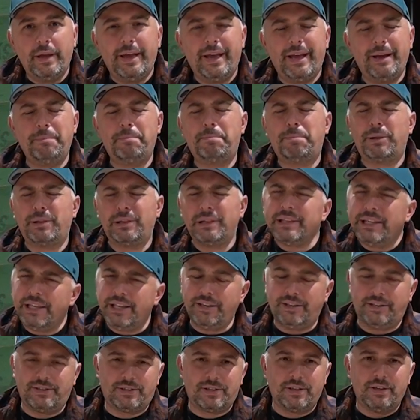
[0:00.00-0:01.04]
and
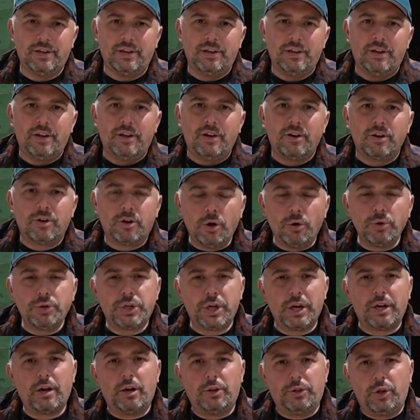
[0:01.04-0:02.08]
please go
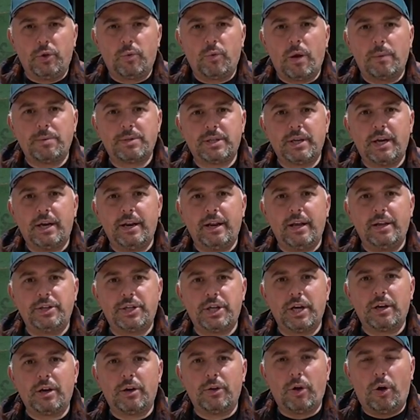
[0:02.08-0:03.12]
check out their website and
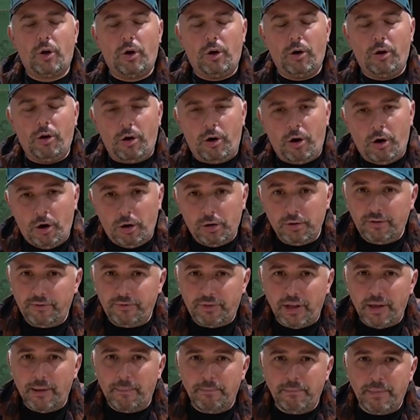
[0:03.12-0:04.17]
check out all of
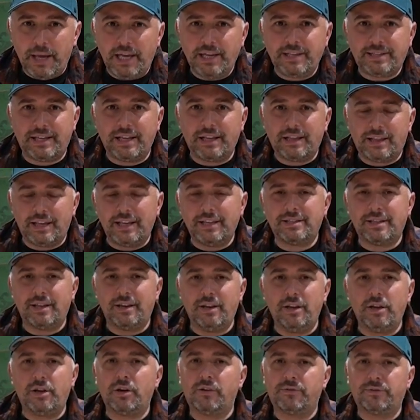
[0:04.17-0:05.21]
the amazing things
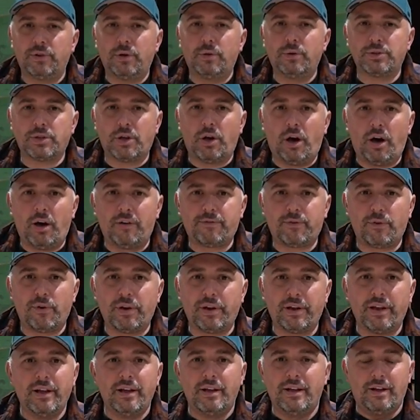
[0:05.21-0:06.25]
that EcoFlow is offering.